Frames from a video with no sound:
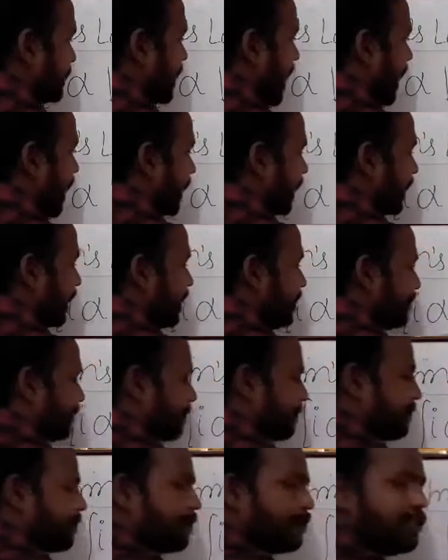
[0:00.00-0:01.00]
directly
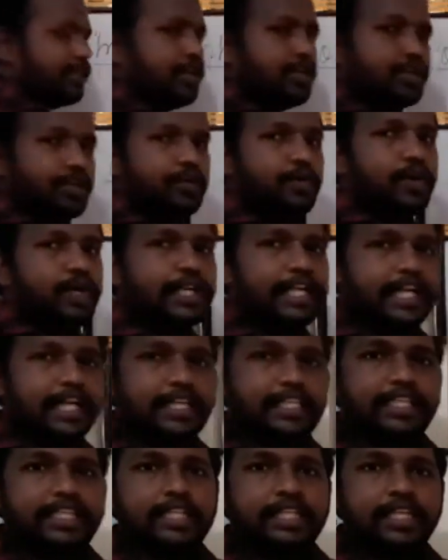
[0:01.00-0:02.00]
proportional to
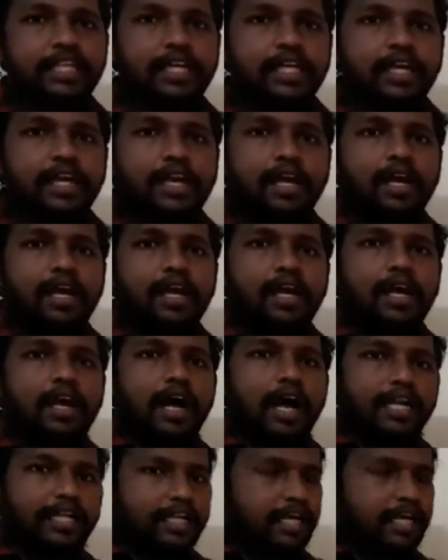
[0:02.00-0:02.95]
voltage at